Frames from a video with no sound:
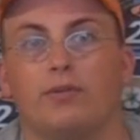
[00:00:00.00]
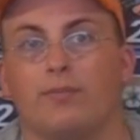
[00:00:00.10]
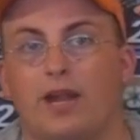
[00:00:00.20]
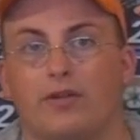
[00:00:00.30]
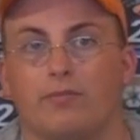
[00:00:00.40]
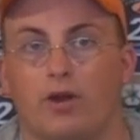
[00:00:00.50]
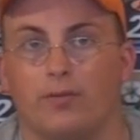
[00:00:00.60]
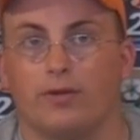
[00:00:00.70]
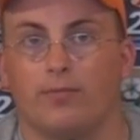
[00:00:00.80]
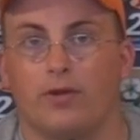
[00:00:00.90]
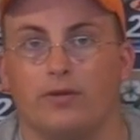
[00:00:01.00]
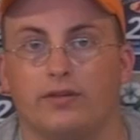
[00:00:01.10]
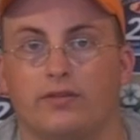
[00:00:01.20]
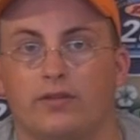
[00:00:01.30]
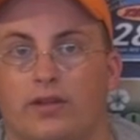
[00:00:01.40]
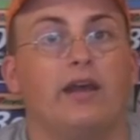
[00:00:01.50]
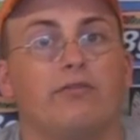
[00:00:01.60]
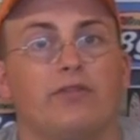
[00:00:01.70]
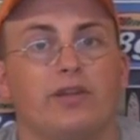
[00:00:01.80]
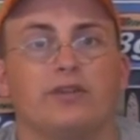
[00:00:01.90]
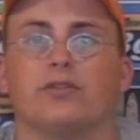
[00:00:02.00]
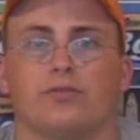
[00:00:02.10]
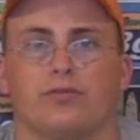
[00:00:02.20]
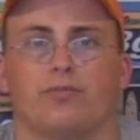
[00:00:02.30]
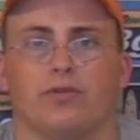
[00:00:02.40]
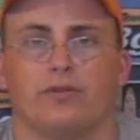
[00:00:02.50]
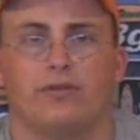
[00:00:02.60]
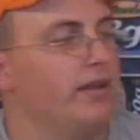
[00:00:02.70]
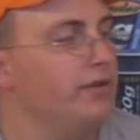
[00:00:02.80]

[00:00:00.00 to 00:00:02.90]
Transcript: done with the metal and polymer components, now for the internal reports.